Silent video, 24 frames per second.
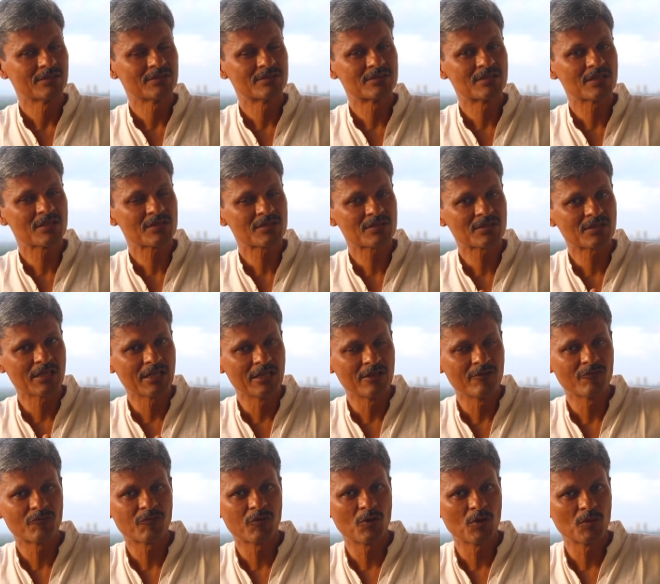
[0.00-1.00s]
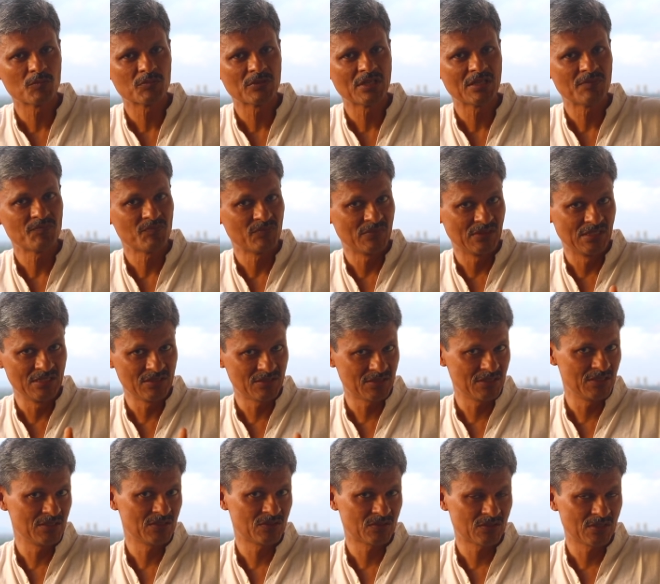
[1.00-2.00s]
Just inform them, this
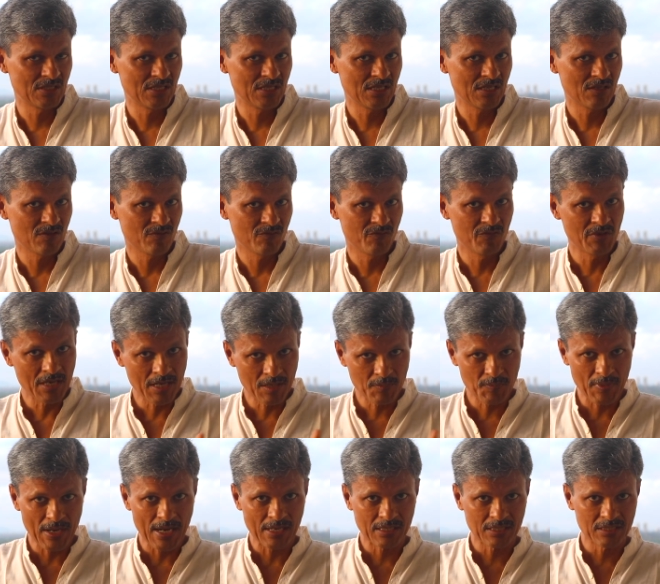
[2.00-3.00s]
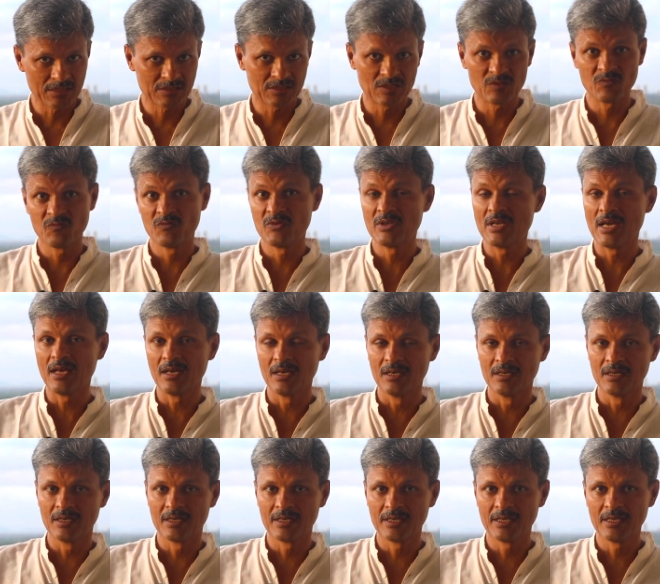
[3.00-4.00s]
is thing, we are practicing, we are
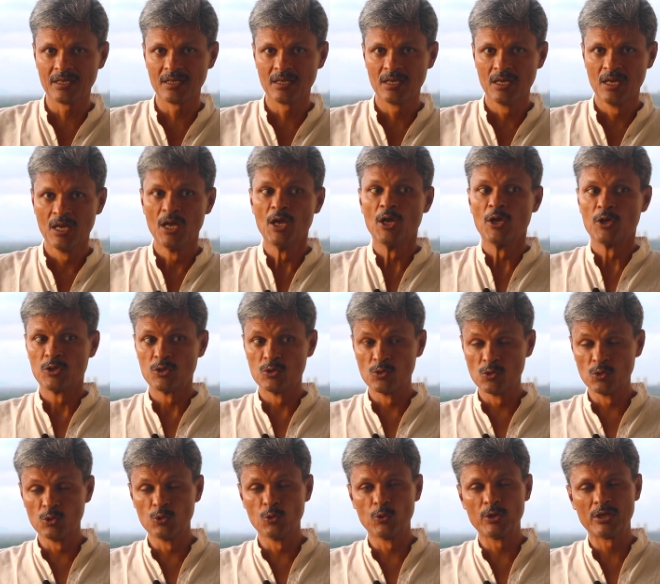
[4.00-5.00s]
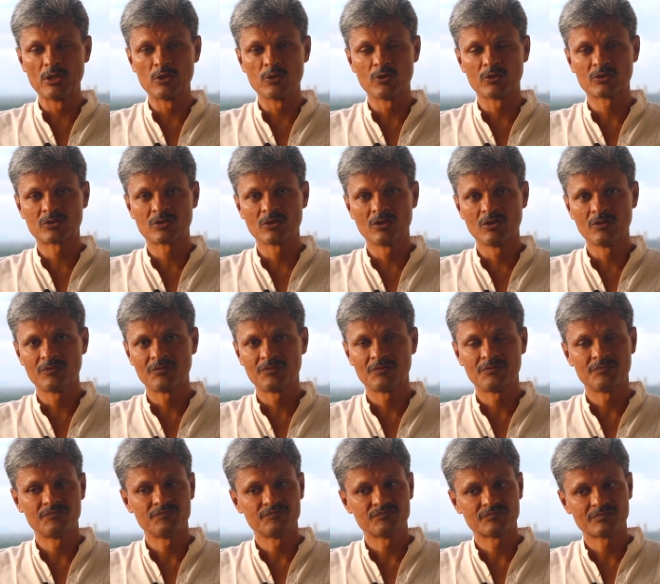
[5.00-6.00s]
learning. You do it yourself,
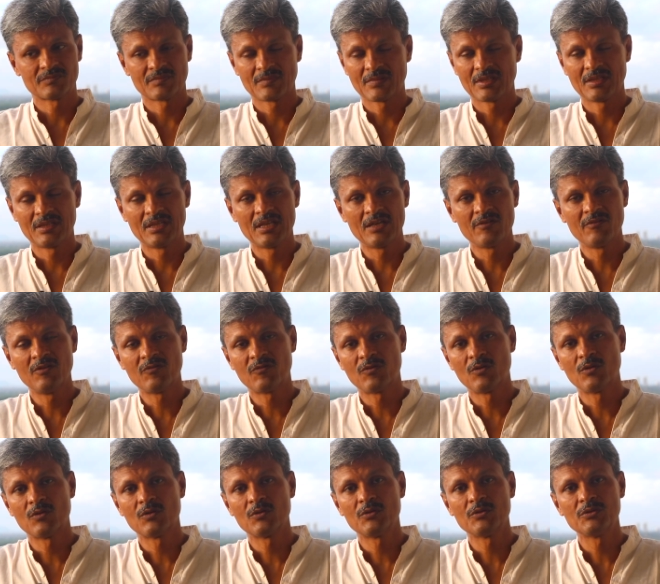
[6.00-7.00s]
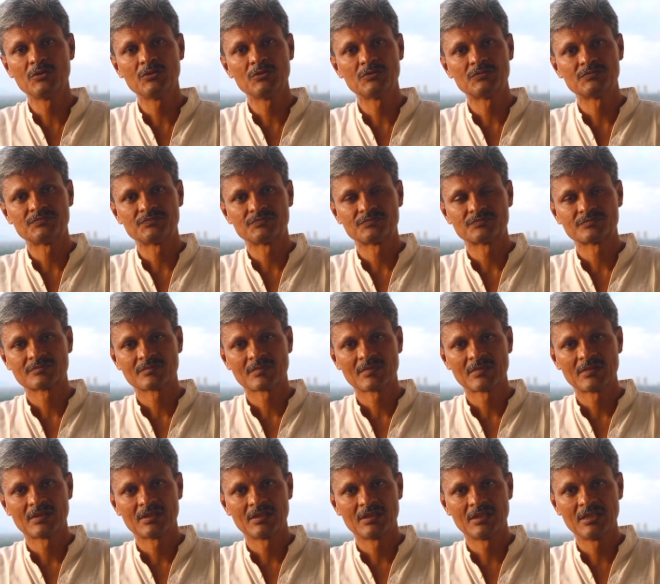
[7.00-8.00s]
they will follow you.
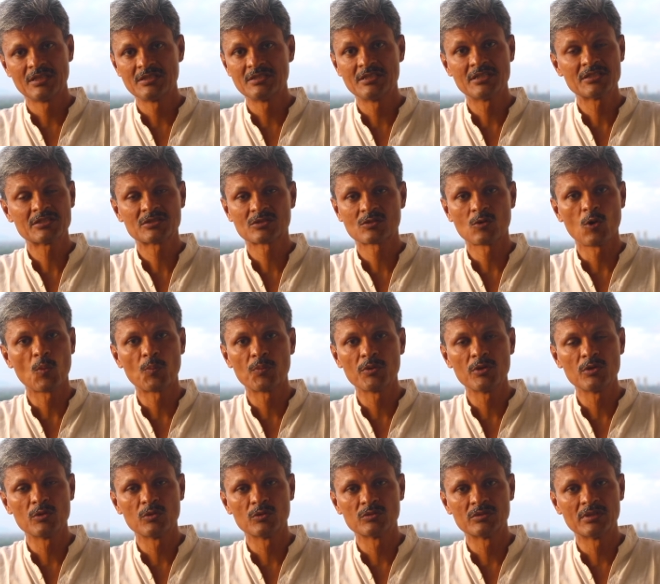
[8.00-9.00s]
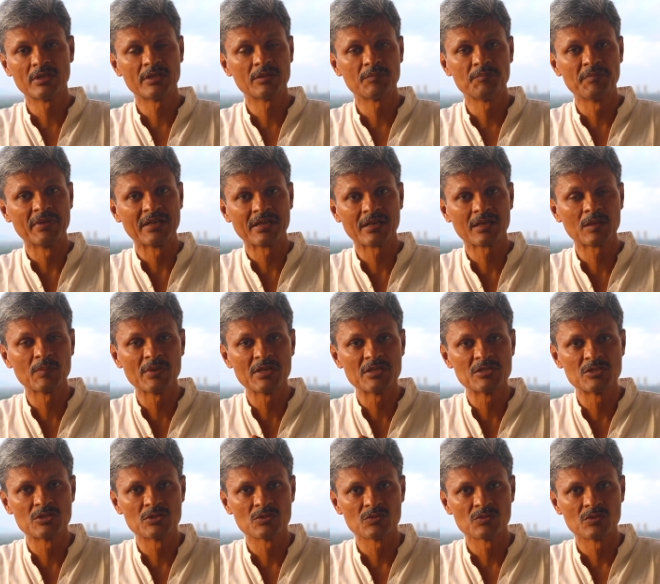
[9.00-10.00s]
They just copy you, they mirror
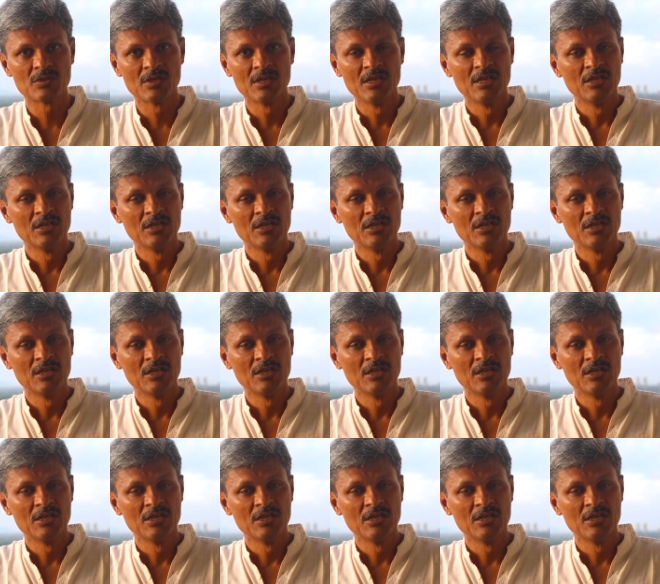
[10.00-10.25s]
image you.